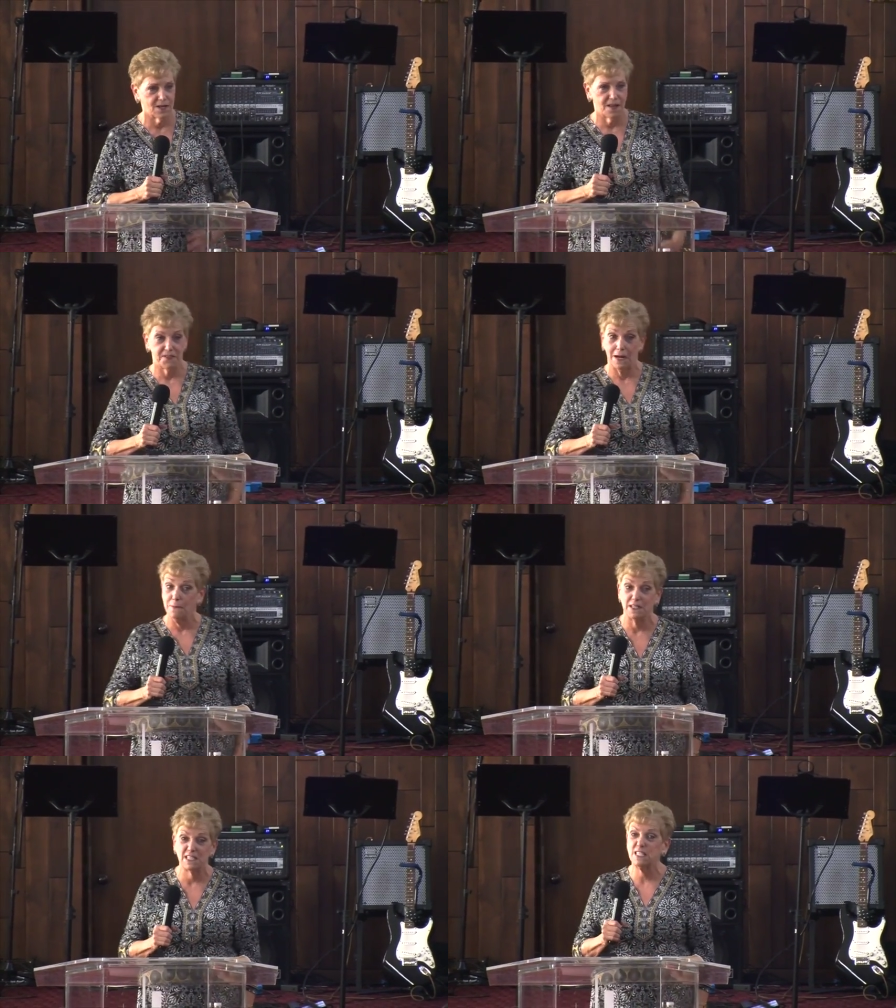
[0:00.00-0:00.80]
And I thought,
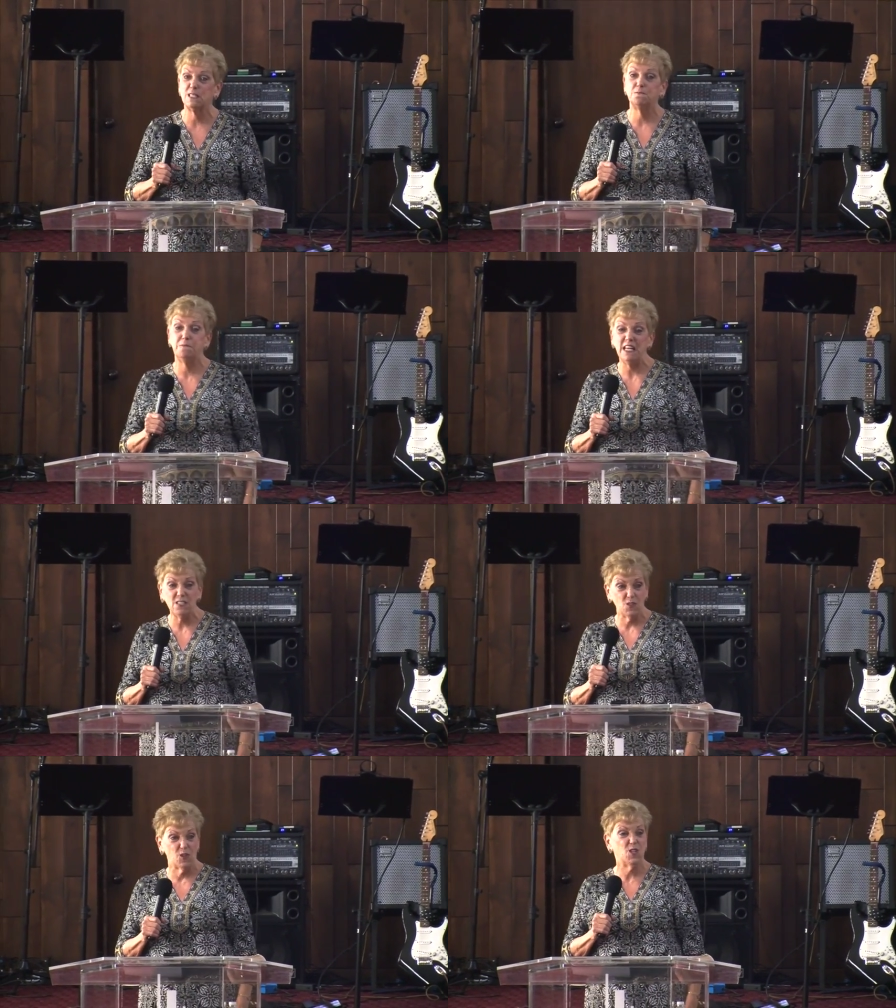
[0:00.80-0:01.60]
I'm going to
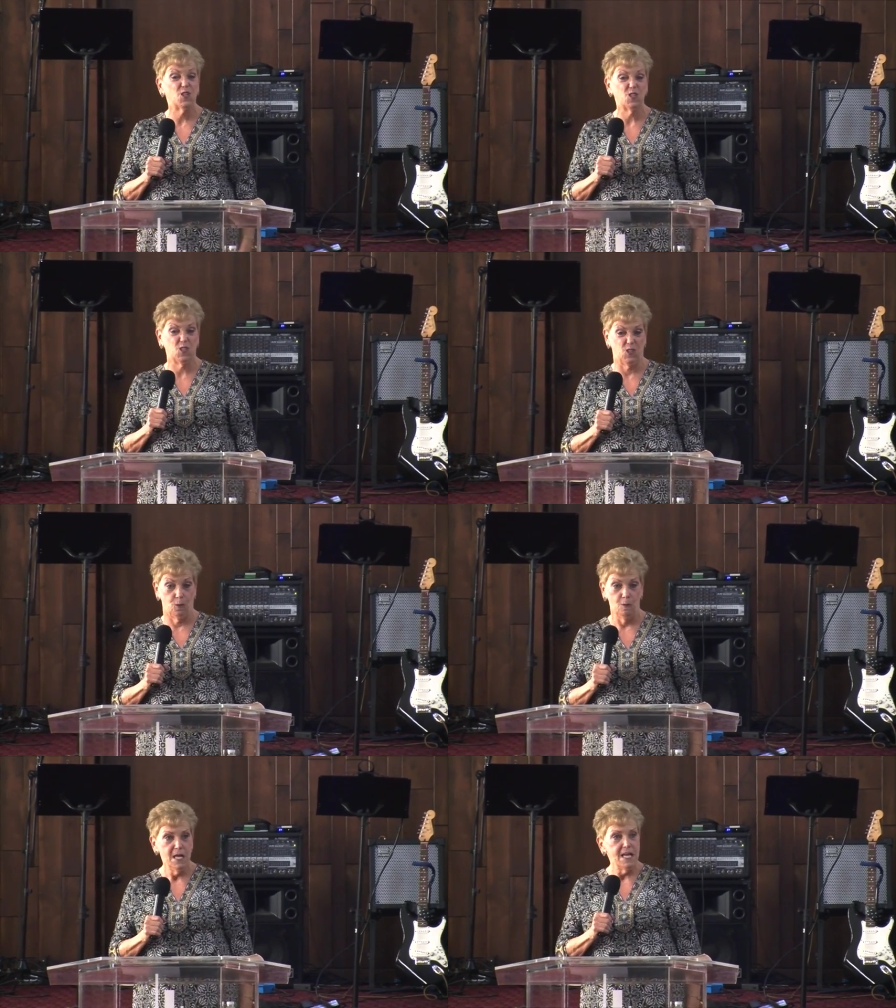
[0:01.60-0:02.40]
spit on your
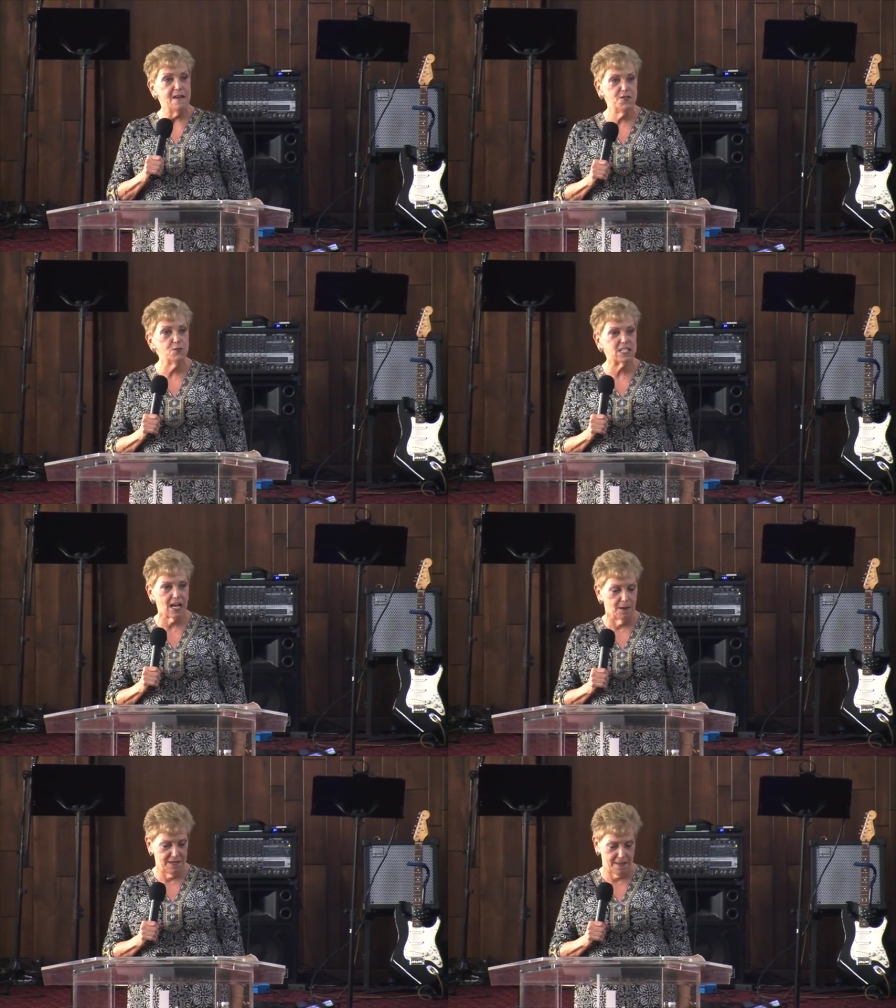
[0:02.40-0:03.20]
shoe if you
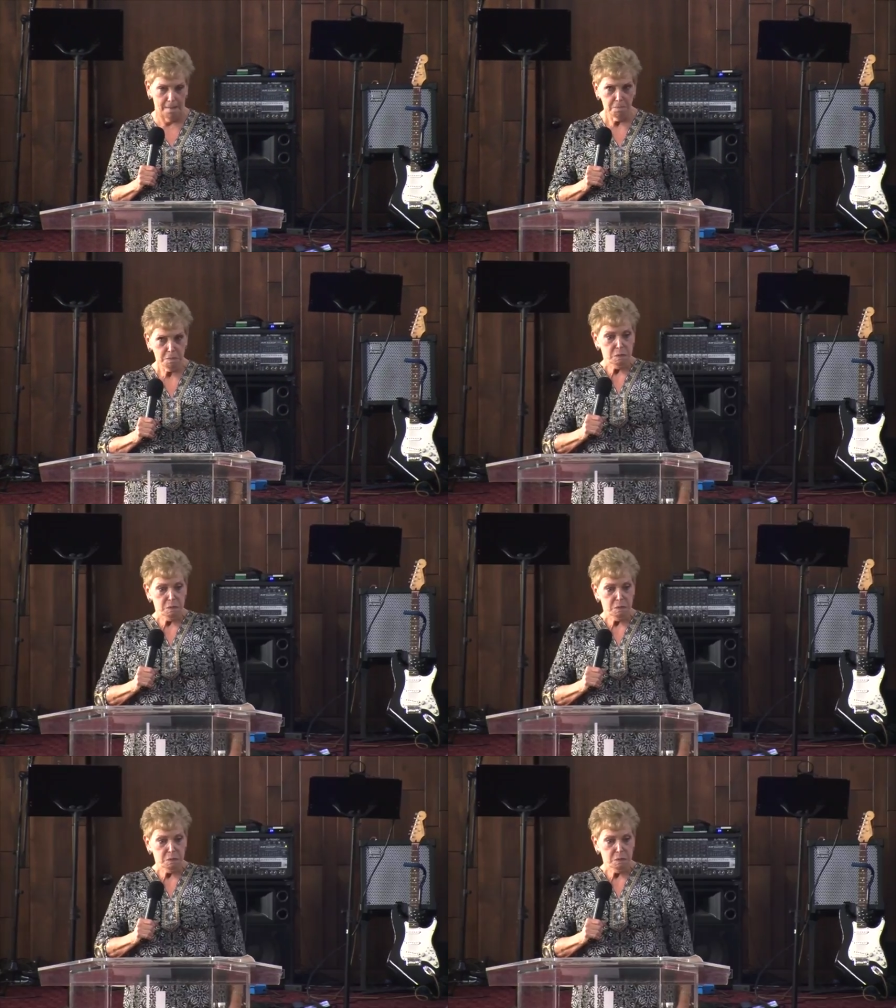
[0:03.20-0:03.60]
tell me that.